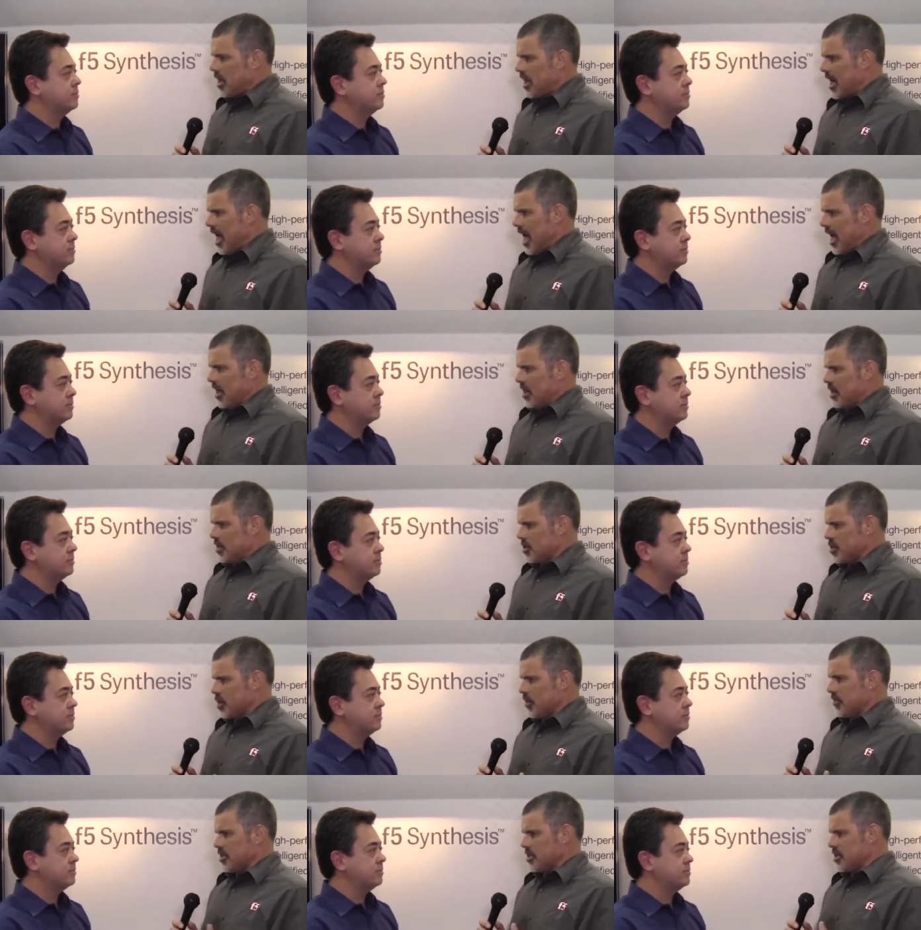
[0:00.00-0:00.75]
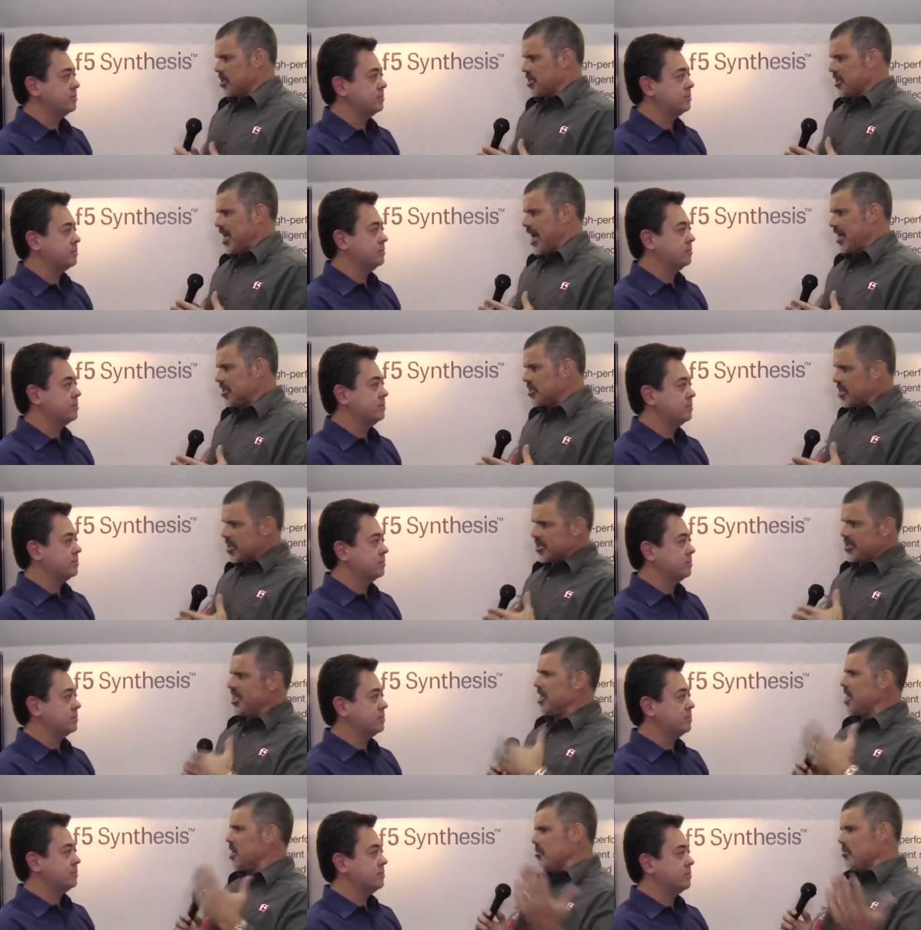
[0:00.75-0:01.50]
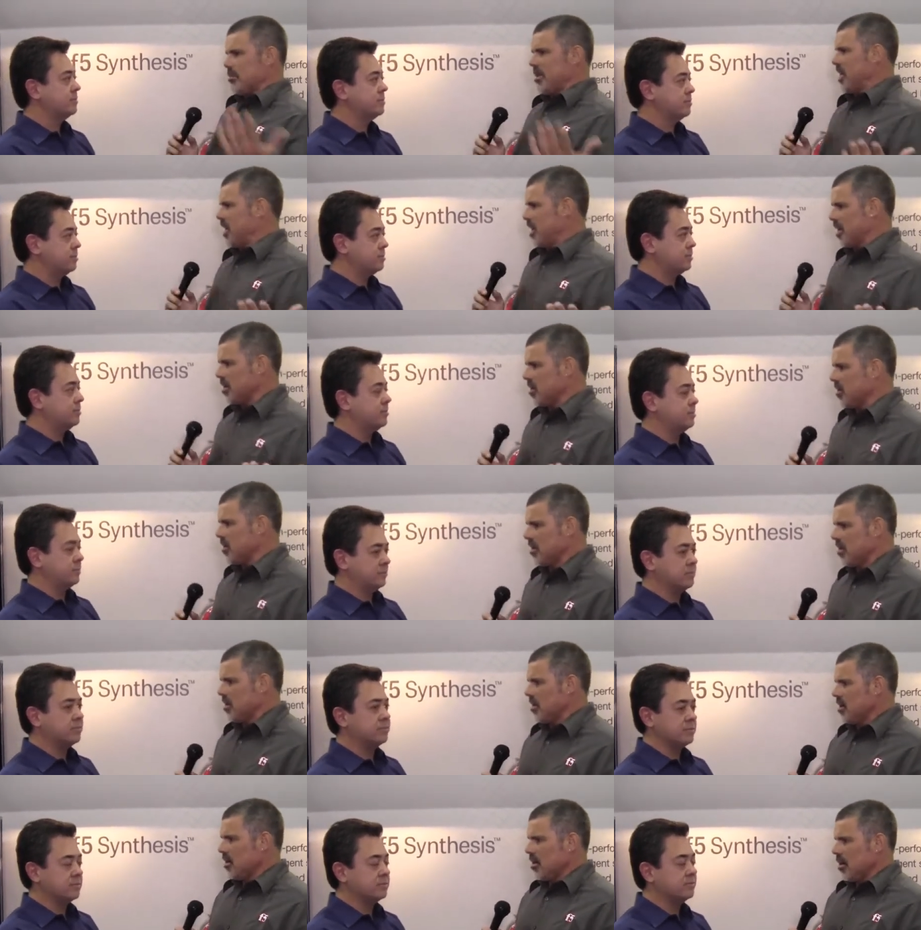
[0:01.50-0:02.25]
Speaker 1: denial of service attacks because it can
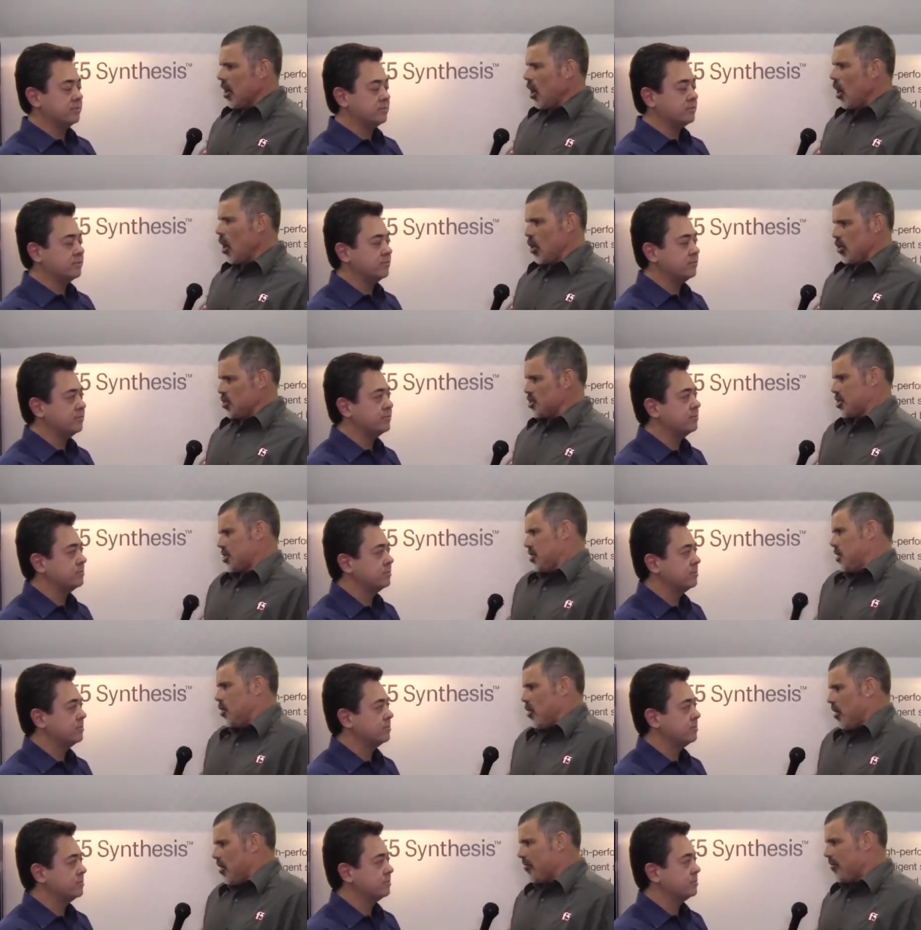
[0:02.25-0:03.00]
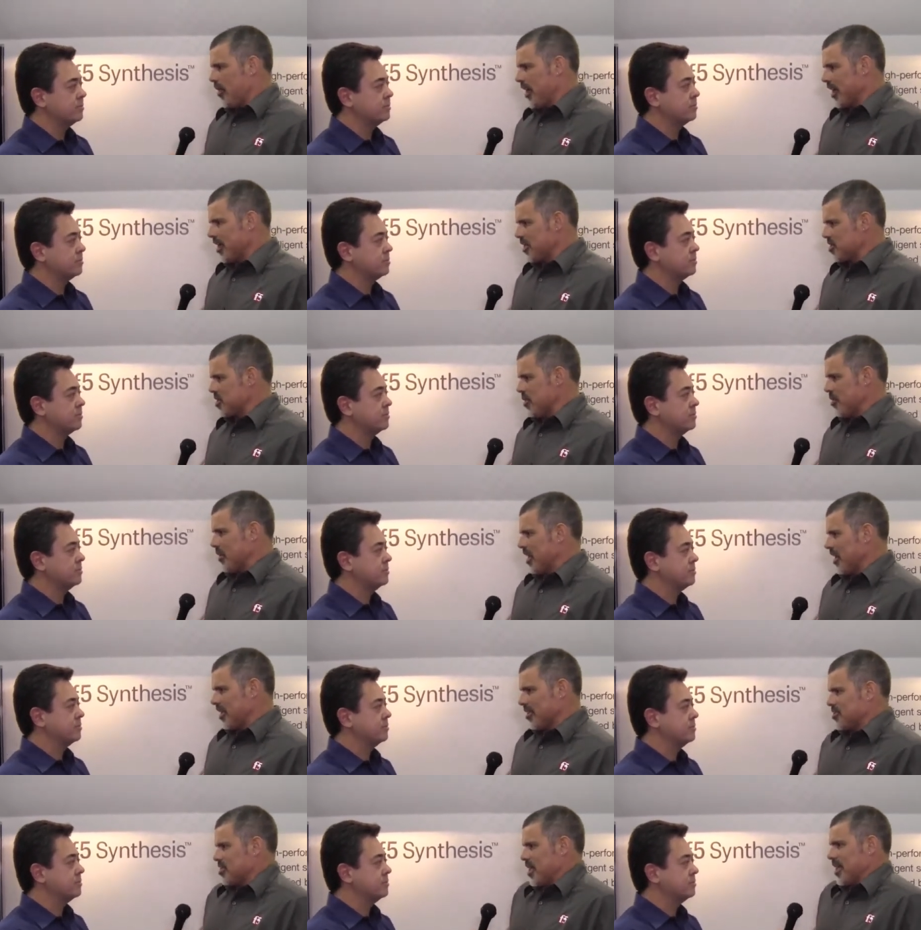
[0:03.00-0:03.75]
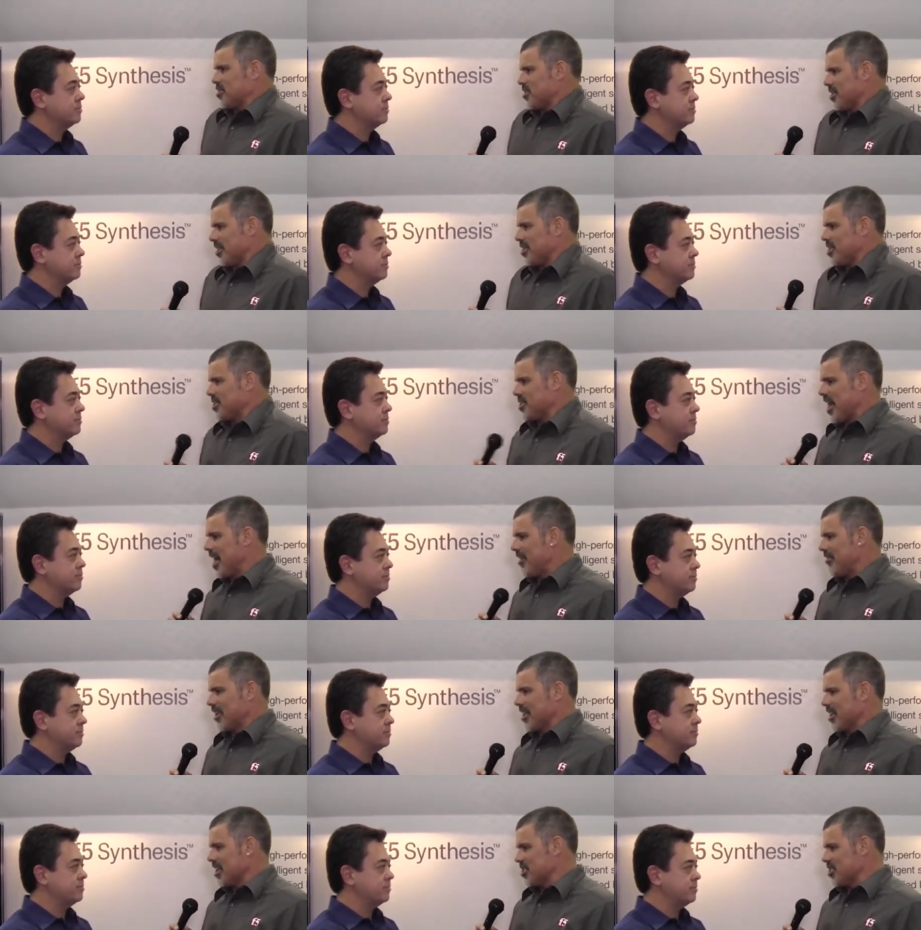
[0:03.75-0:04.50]
mean a whole slew of things. I mean, essentially just
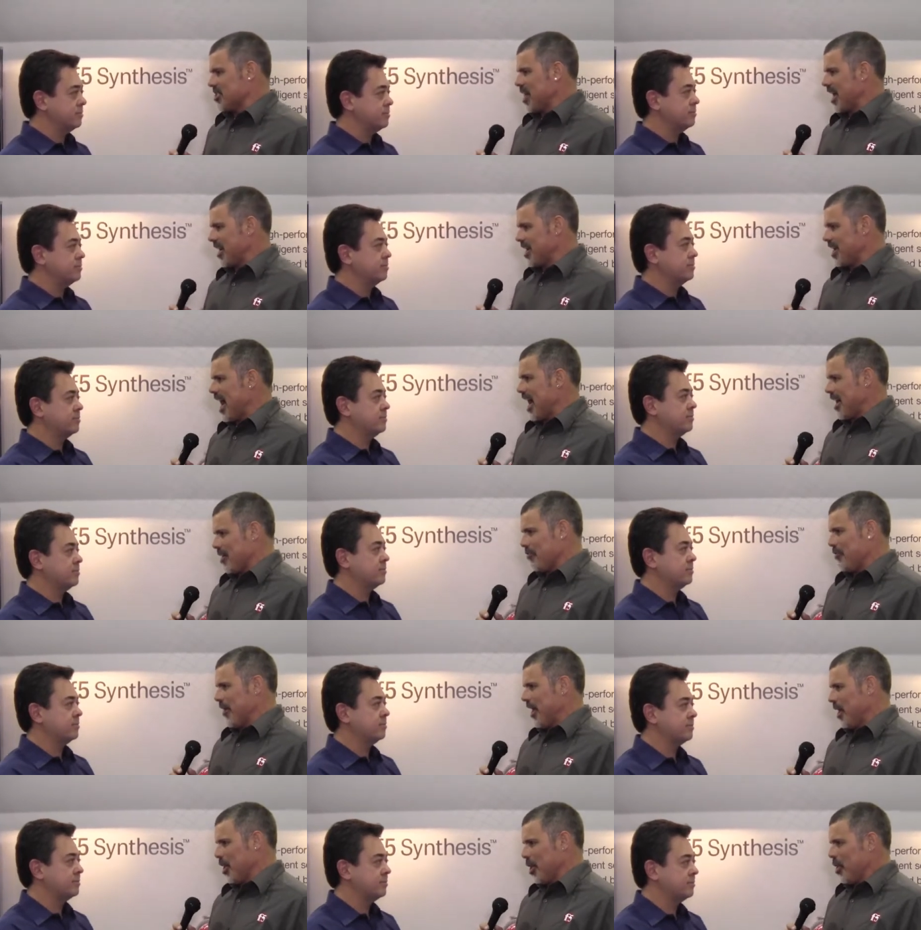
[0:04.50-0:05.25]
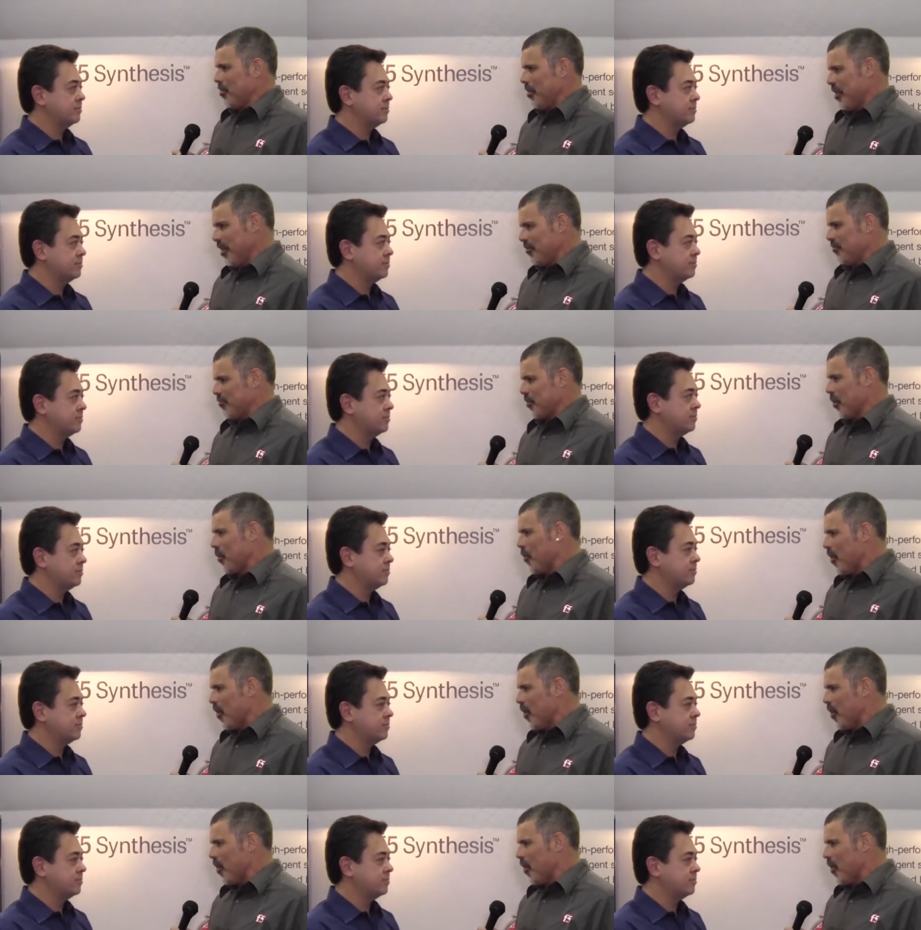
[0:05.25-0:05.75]
having the site not available for